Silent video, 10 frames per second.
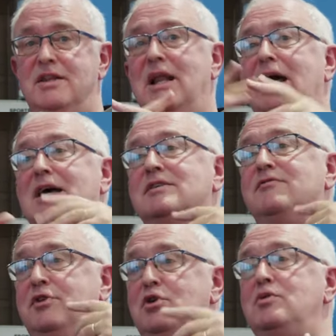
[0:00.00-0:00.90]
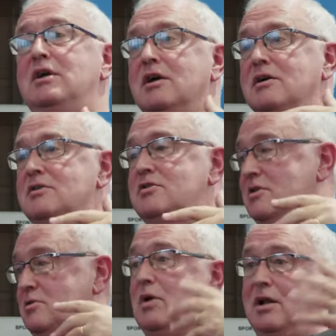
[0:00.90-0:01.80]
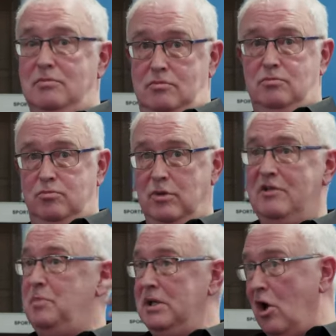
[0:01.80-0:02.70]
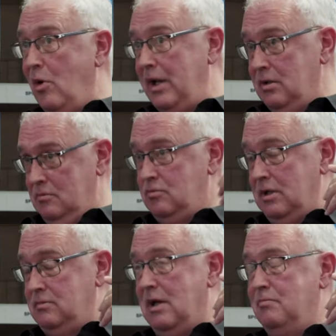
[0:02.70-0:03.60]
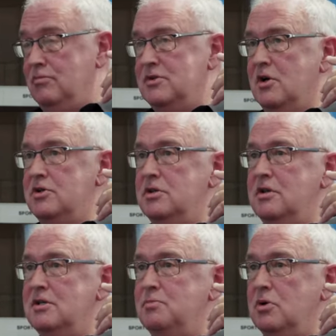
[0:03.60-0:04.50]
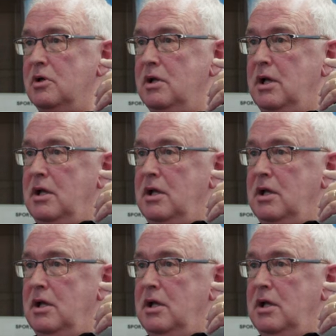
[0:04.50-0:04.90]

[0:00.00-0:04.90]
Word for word: In the last few years, just while we've been going, while I'm researching this book,